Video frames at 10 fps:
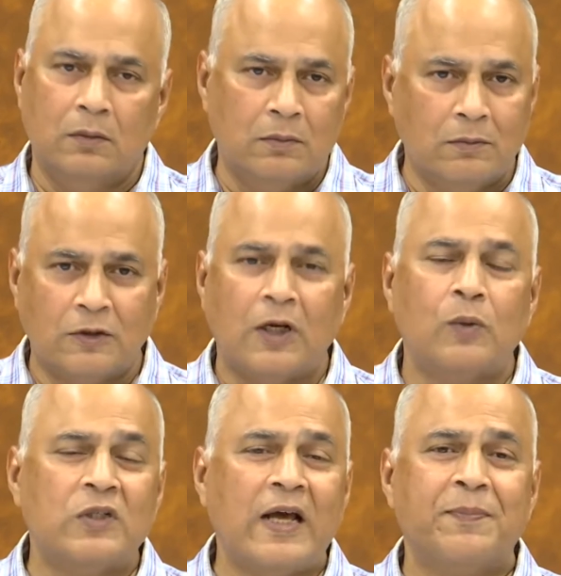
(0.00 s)

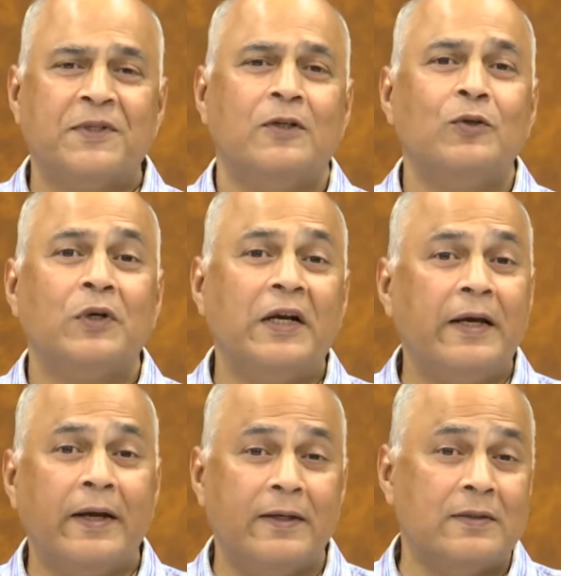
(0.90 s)
Sounds absolutely
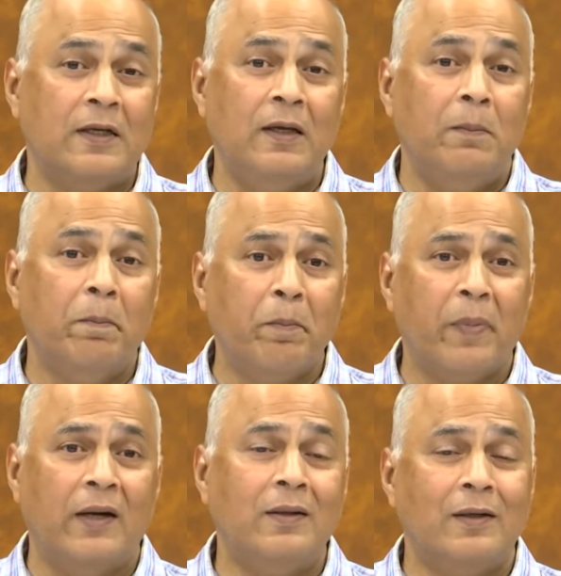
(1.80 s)
crazy,
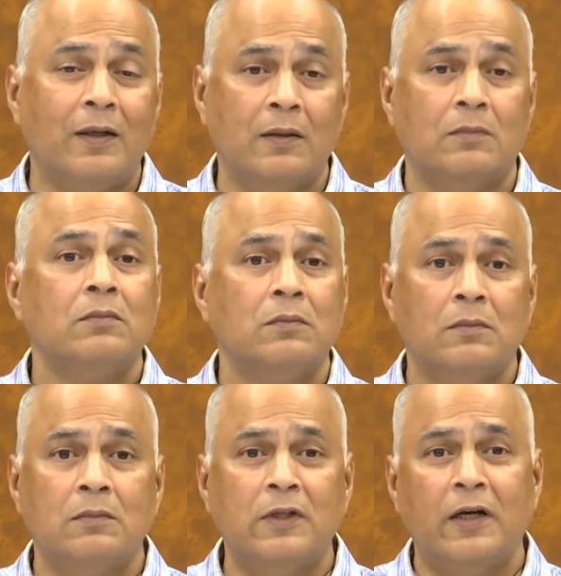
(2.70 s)
but
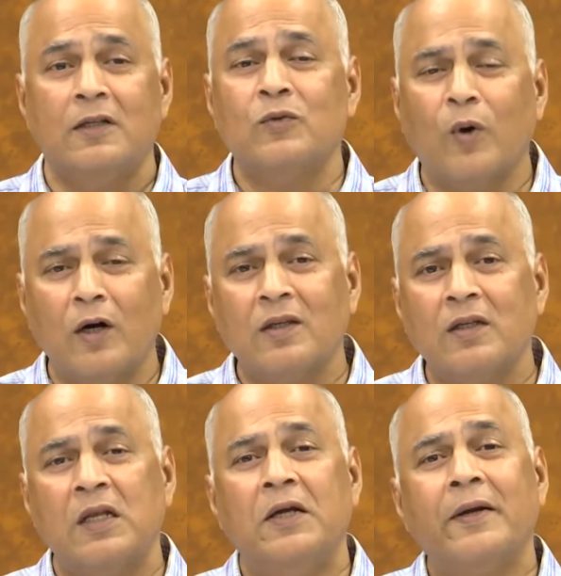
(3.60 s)
that is what the
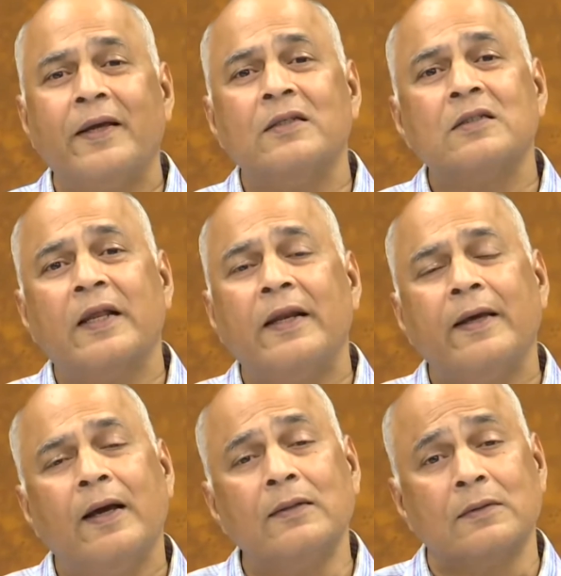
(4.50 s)
theory is telling us.